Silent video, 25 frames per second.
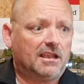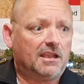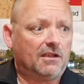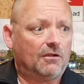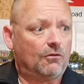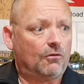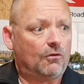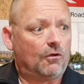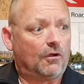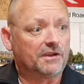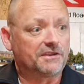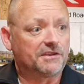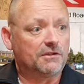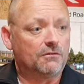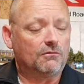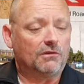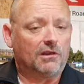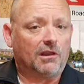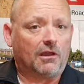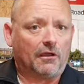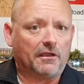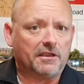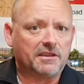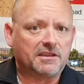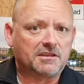or I don't
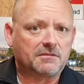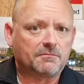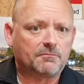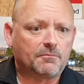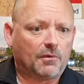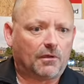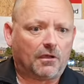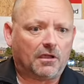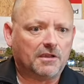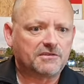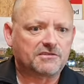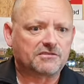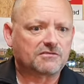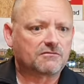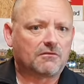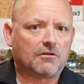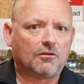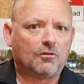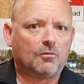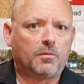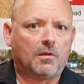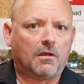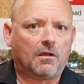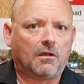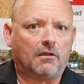like, but I
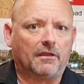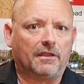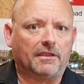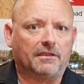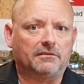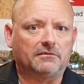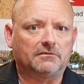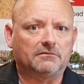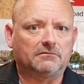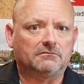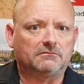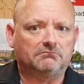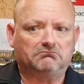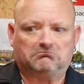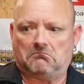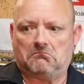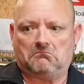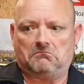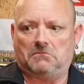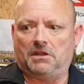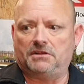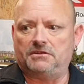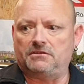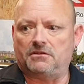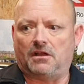scroll by.
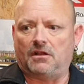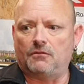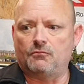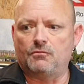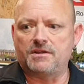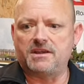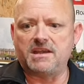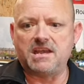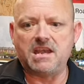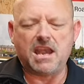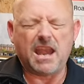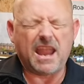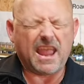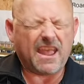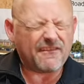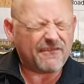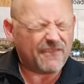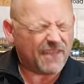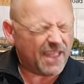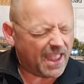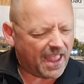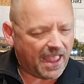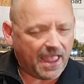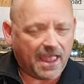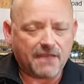I, I would
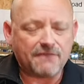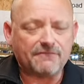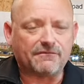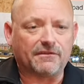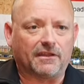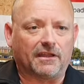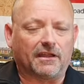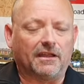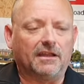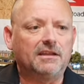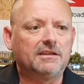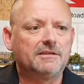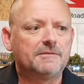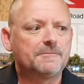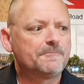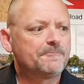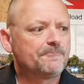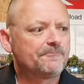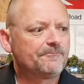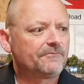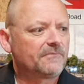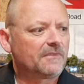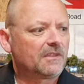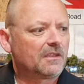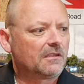never, ever
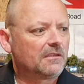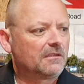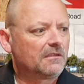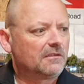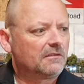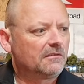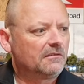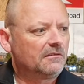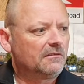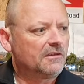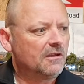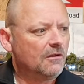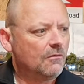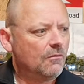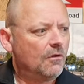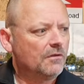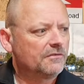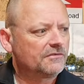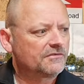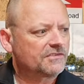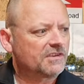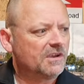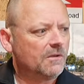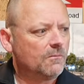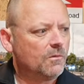go
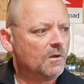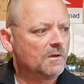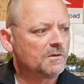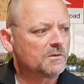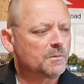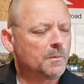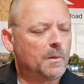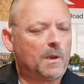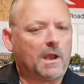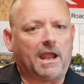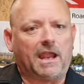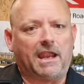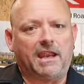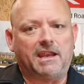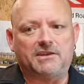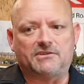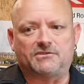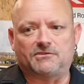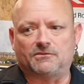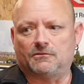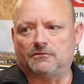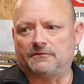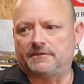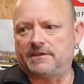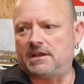on someone's
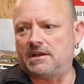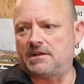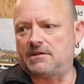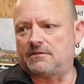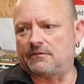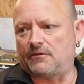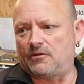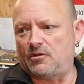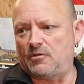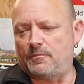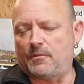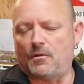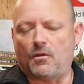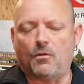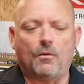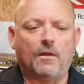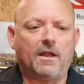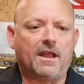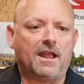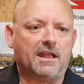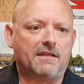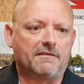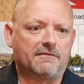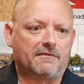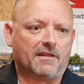page or their group or
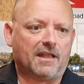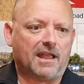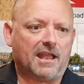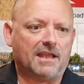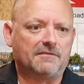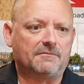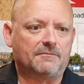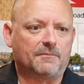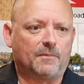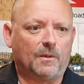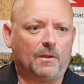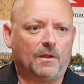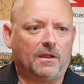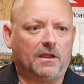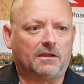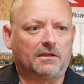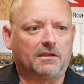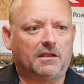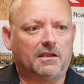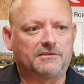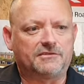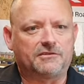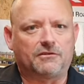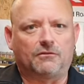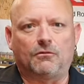whatever and put a,
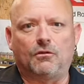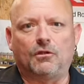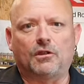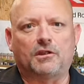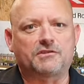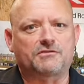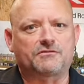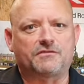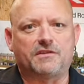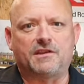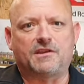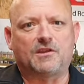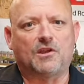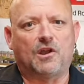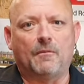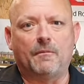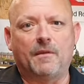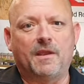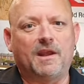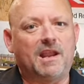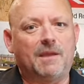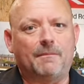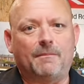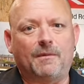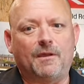a derogatory
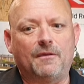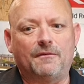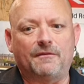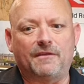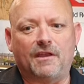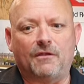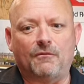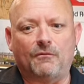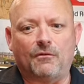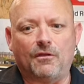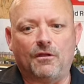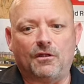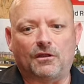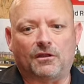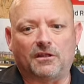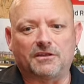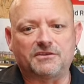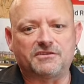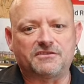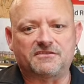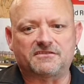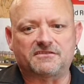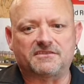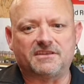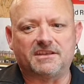comment about their work. I
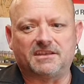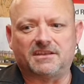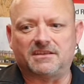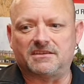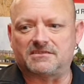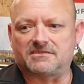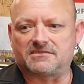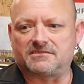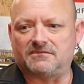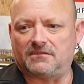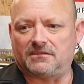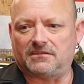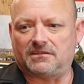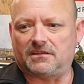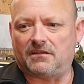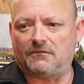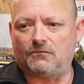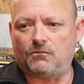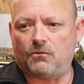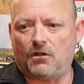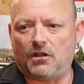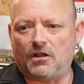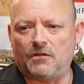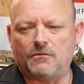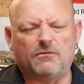just think it's uh,
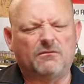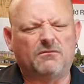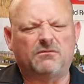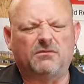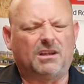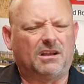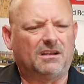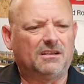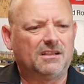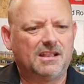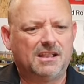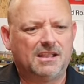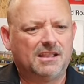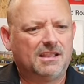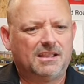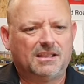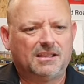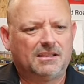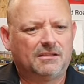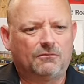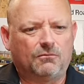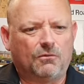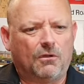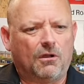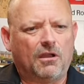why,
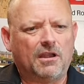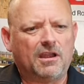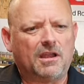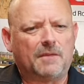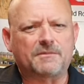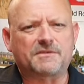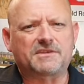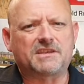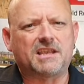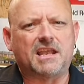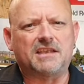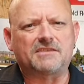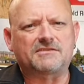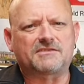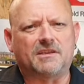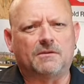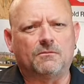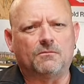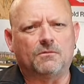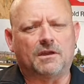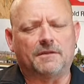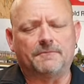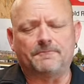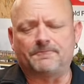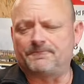why upset
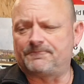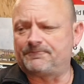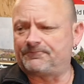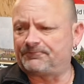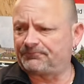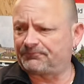someone?